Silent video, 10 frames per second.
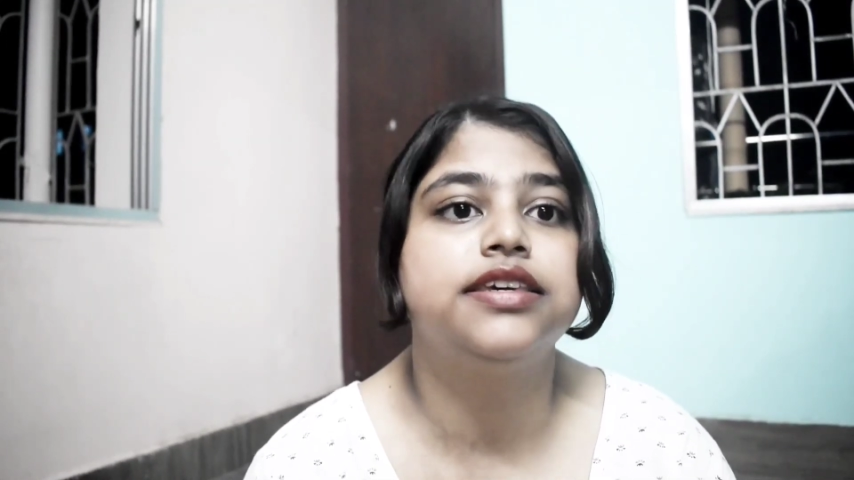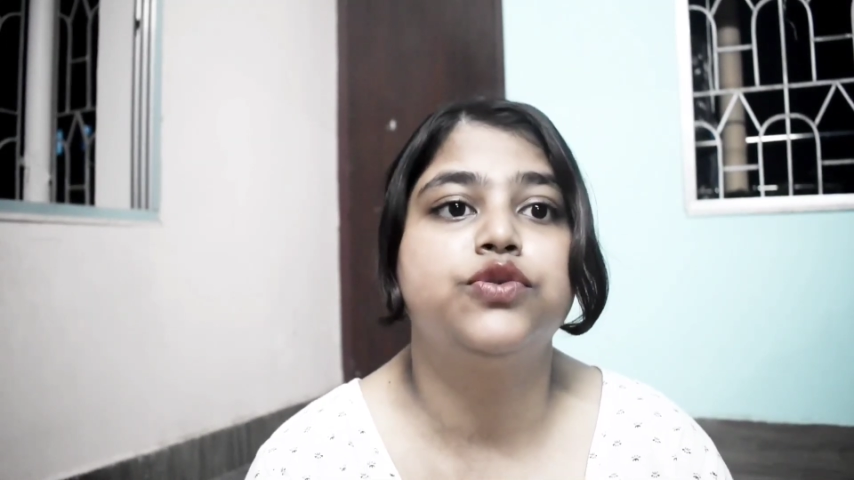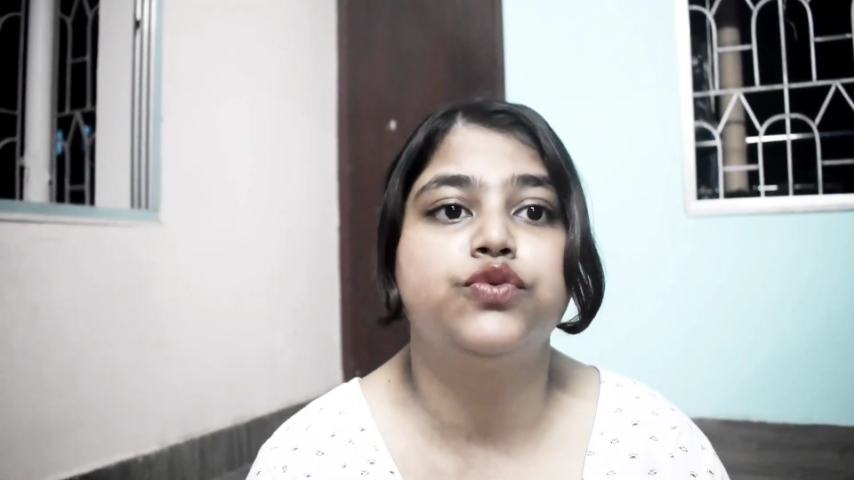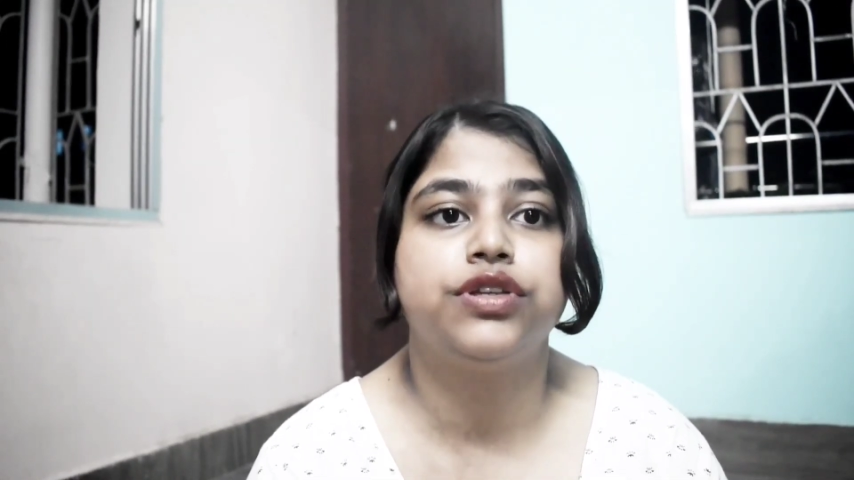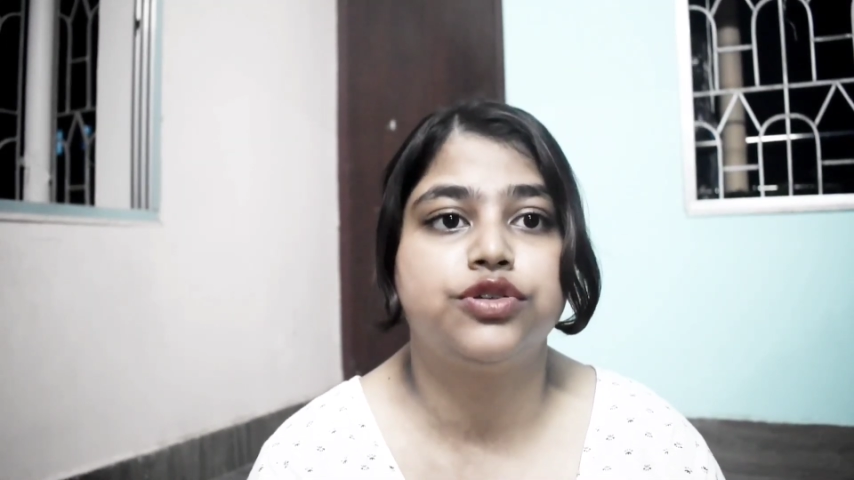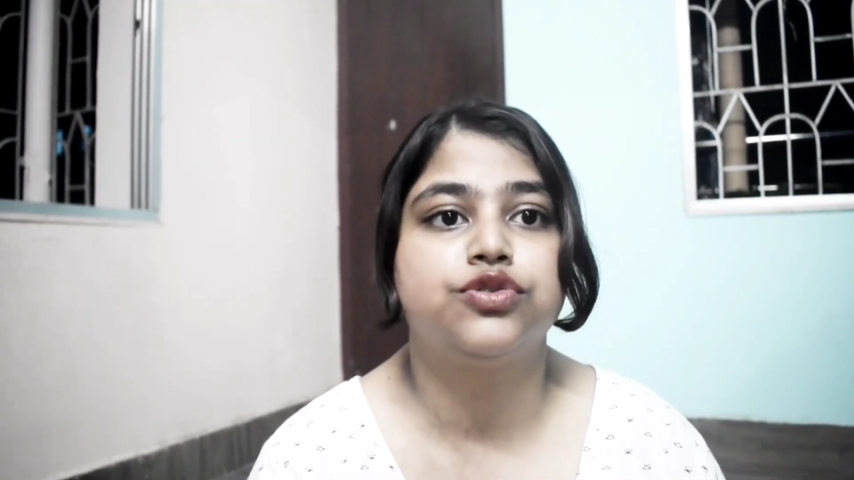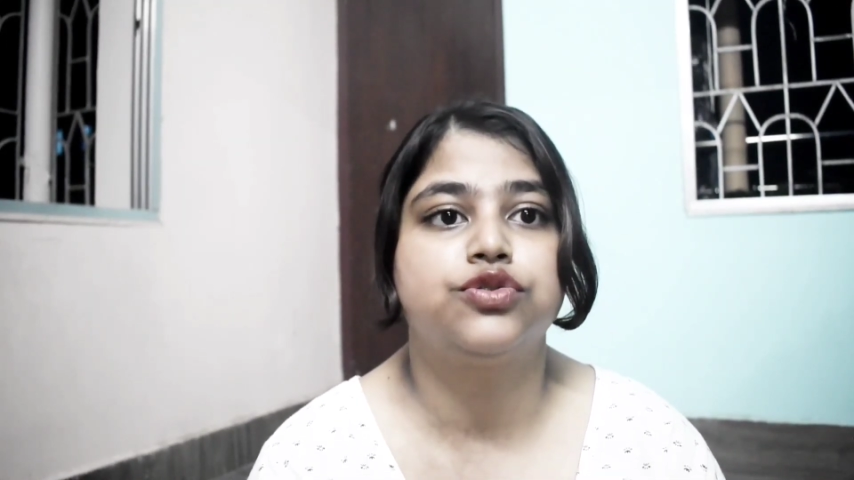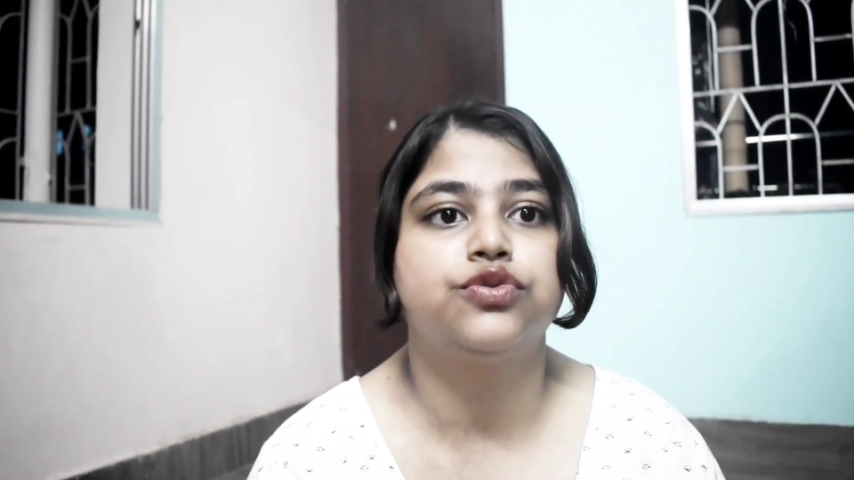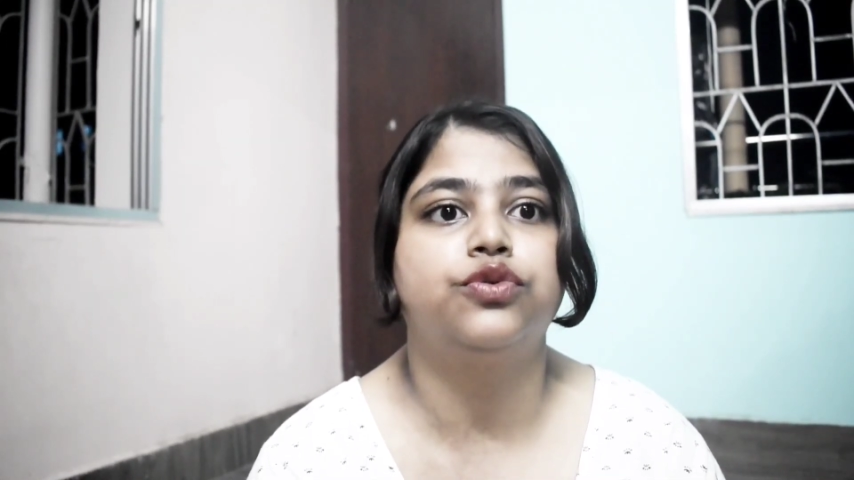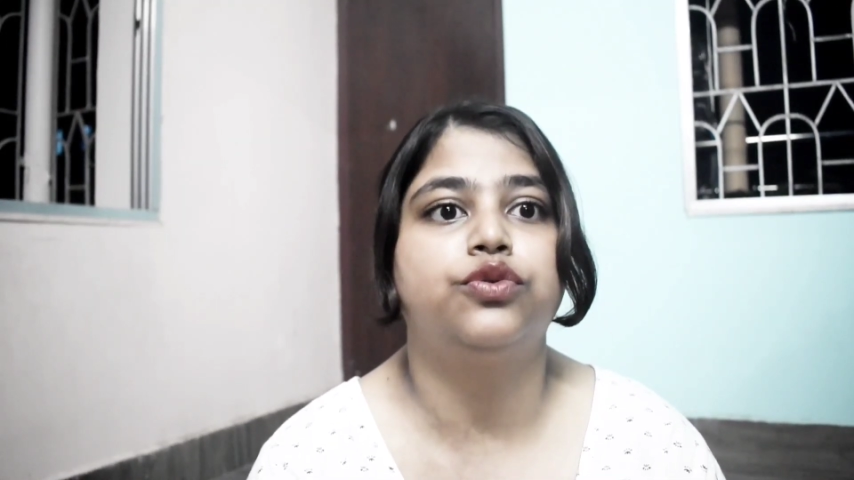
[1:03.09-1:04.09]
you need
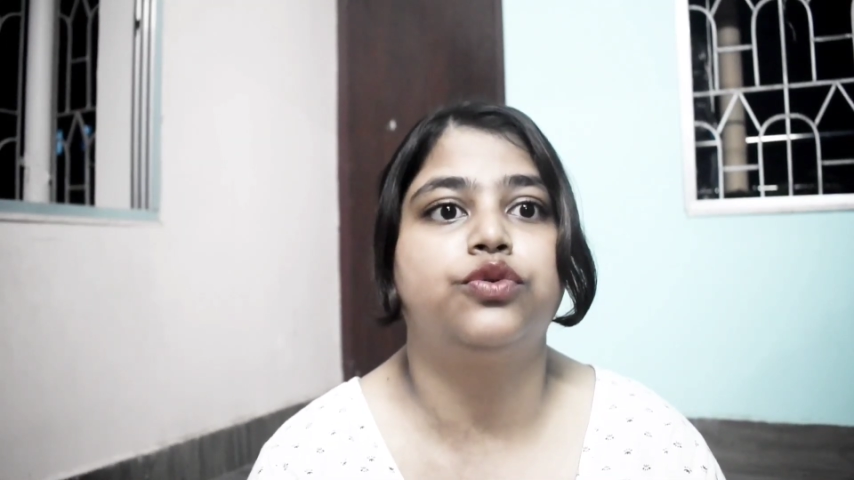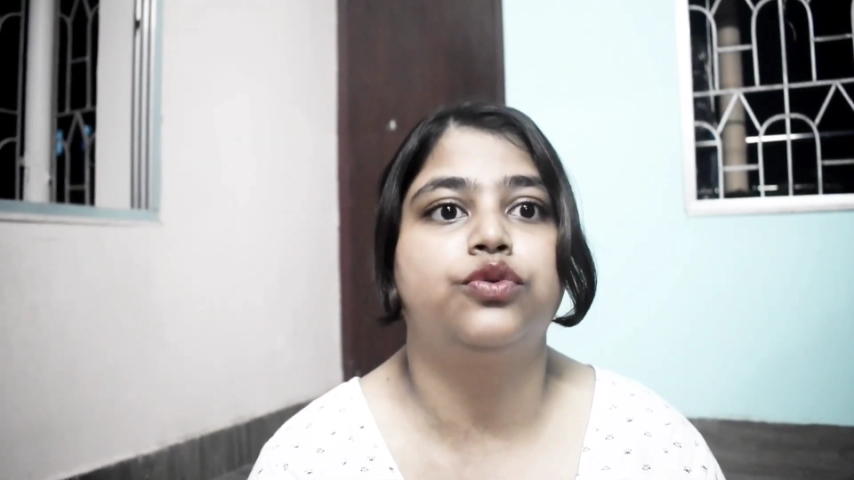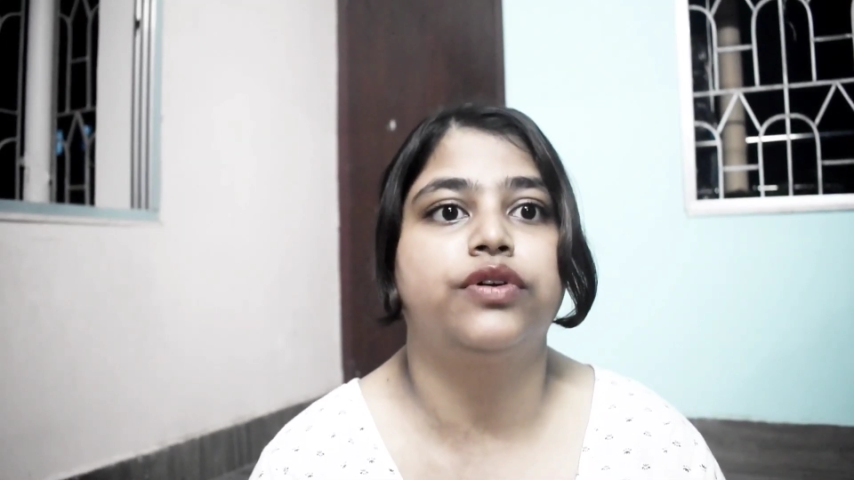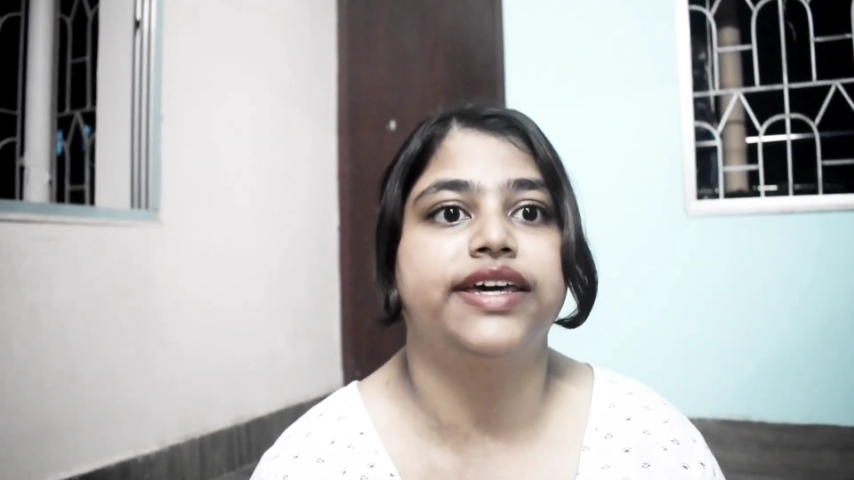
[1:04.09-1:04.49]
to